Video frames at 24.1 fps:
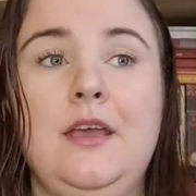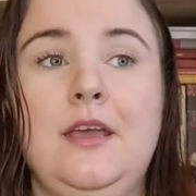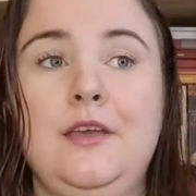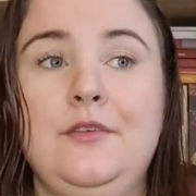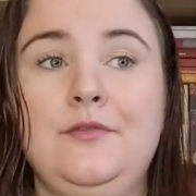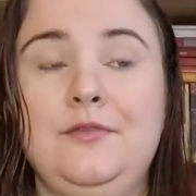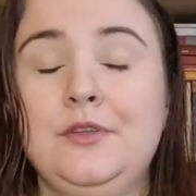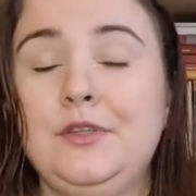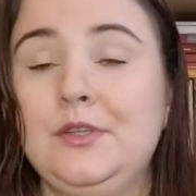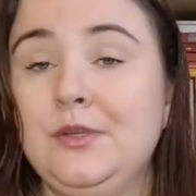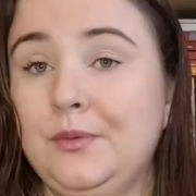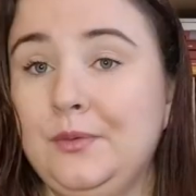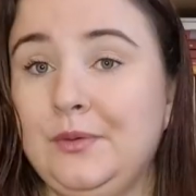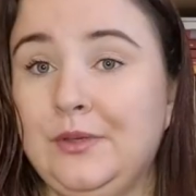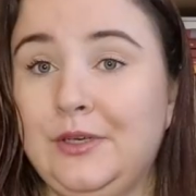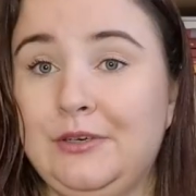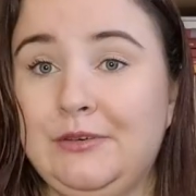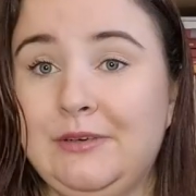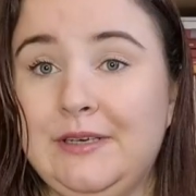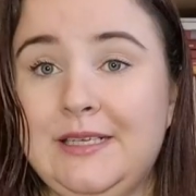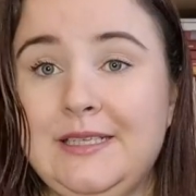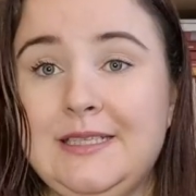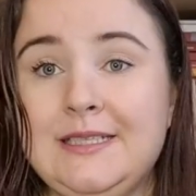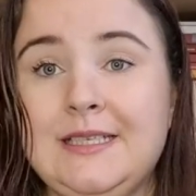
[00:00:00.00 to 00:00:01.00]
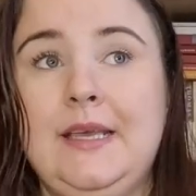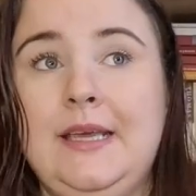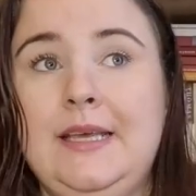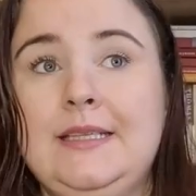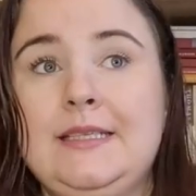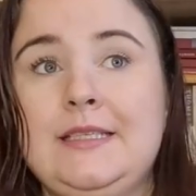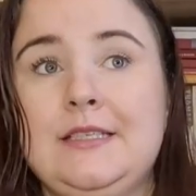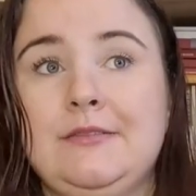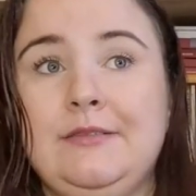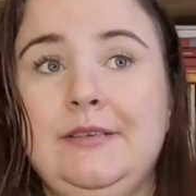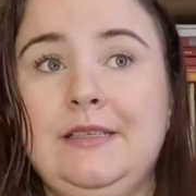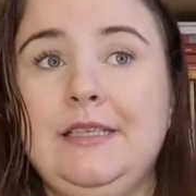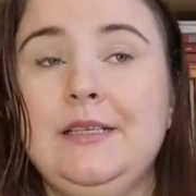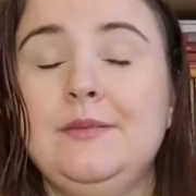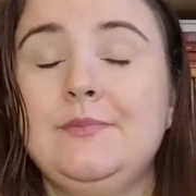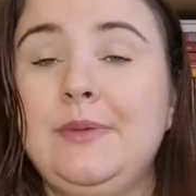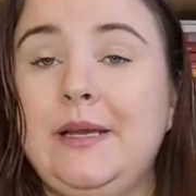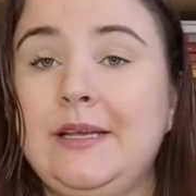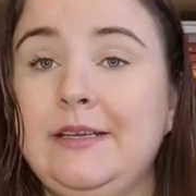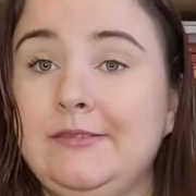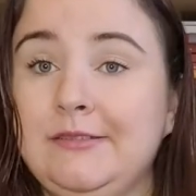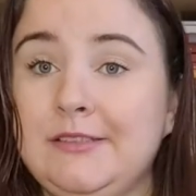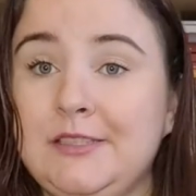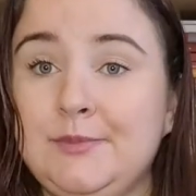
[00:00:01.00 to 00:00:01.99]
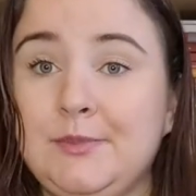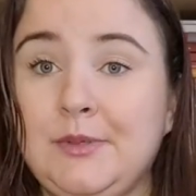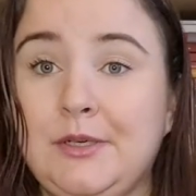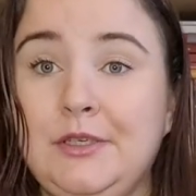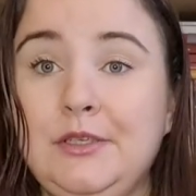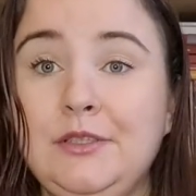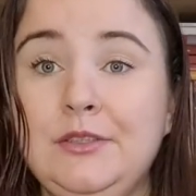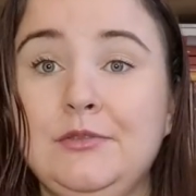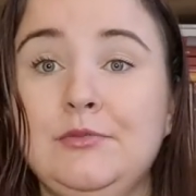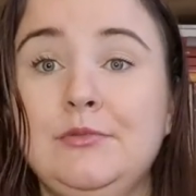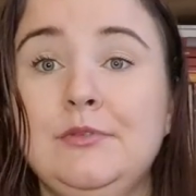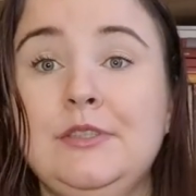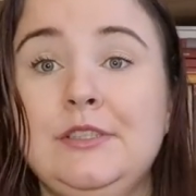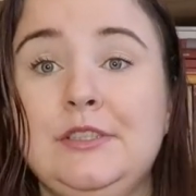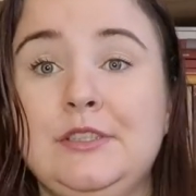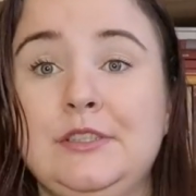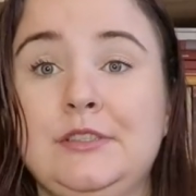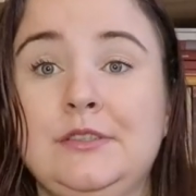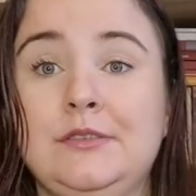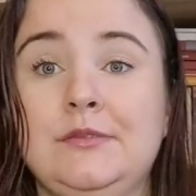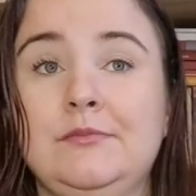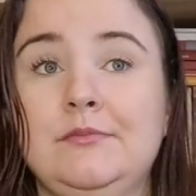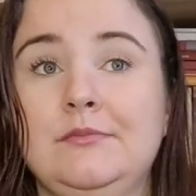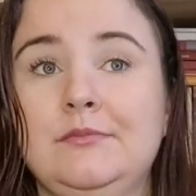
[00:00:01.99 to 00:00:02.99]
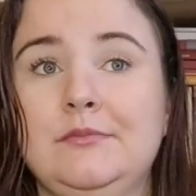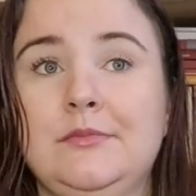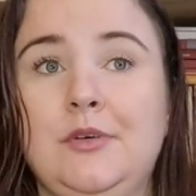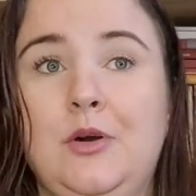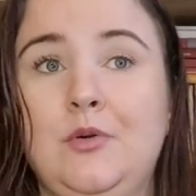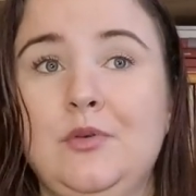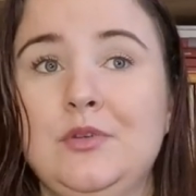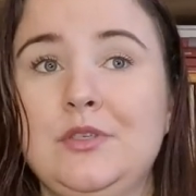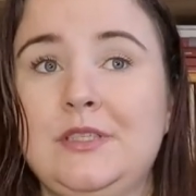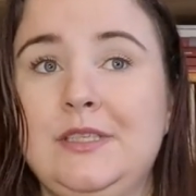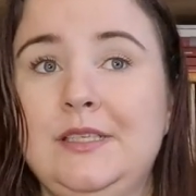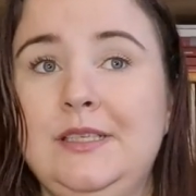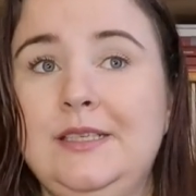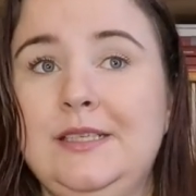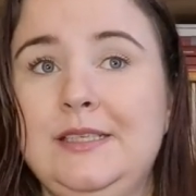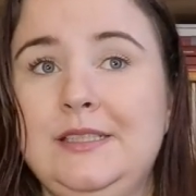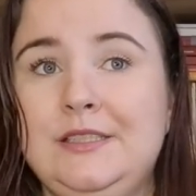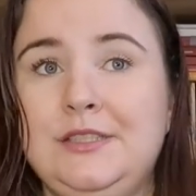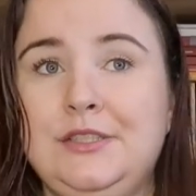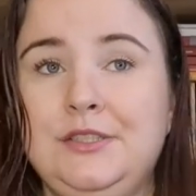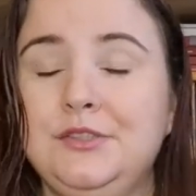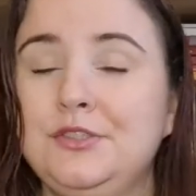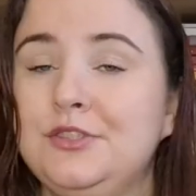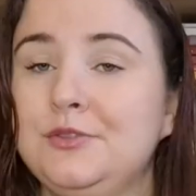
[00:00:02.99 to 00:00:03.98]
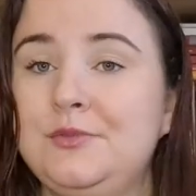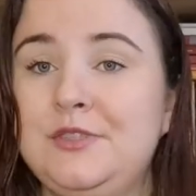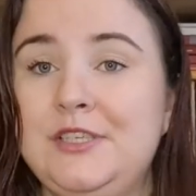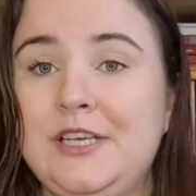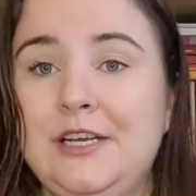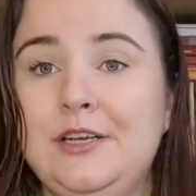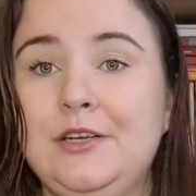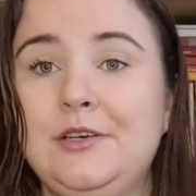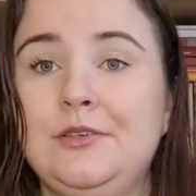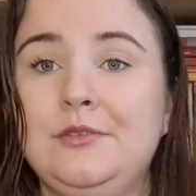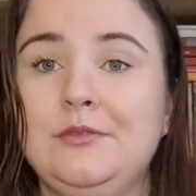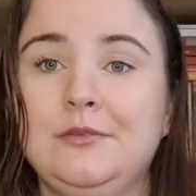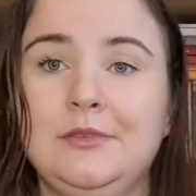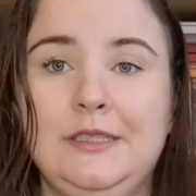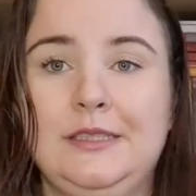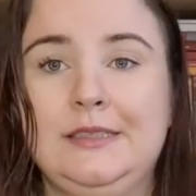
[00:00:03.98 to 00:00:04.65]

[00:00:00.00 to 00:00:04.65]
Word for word: If you don't know it, it's written by Chris Broad, who is hosting this YouTube channel.